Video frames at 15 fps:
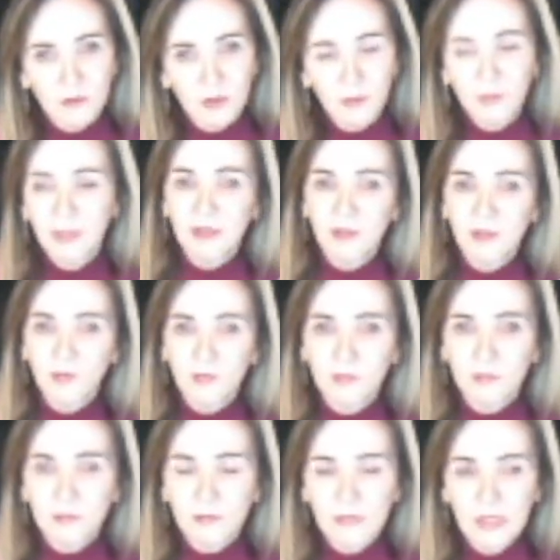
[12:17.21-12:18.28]
I mean,
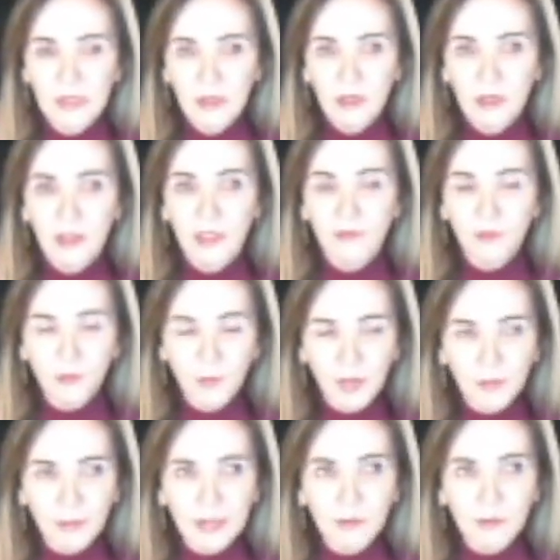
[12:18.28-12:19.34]
if you want
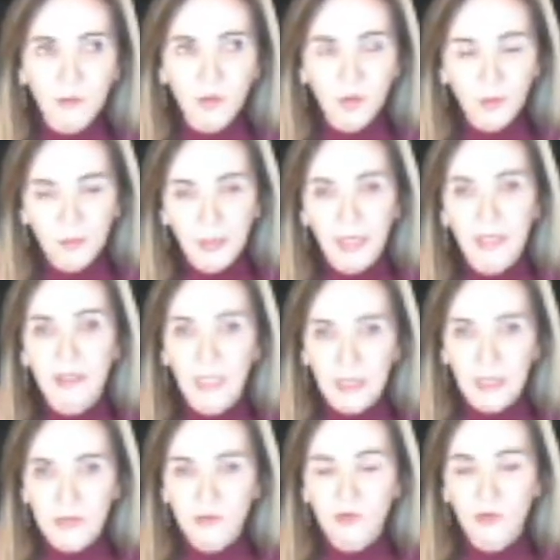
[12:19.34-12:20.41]
to make it more opaque,
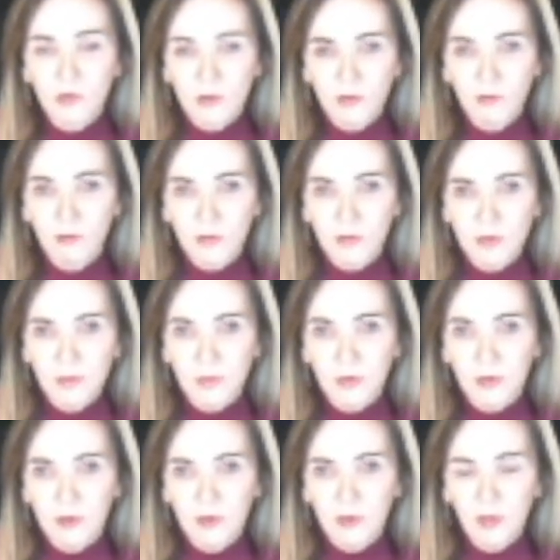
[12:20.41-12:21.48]
yes, use the
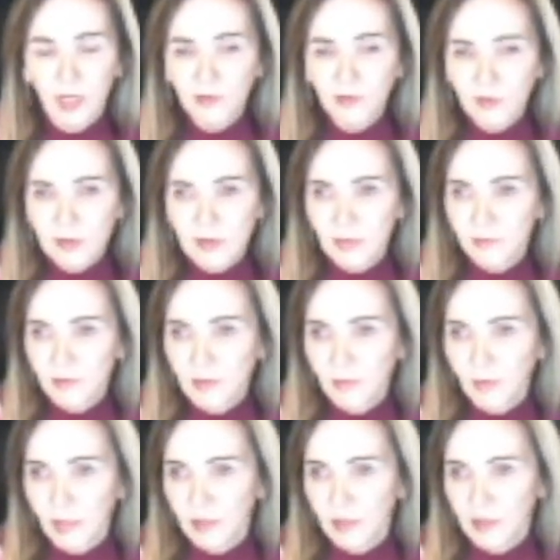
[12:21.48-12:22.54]
fusible. I just love it the
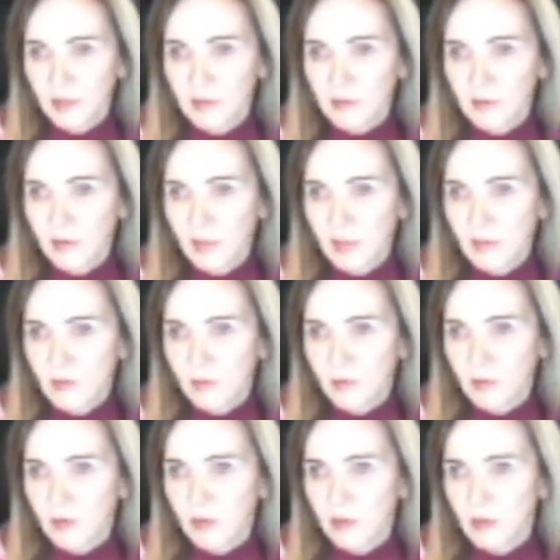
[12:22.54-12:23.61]
way it is. I think it's
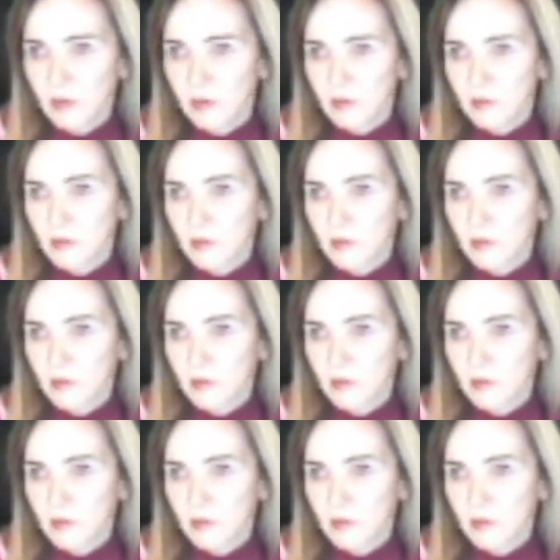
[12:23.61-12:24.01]
really cute.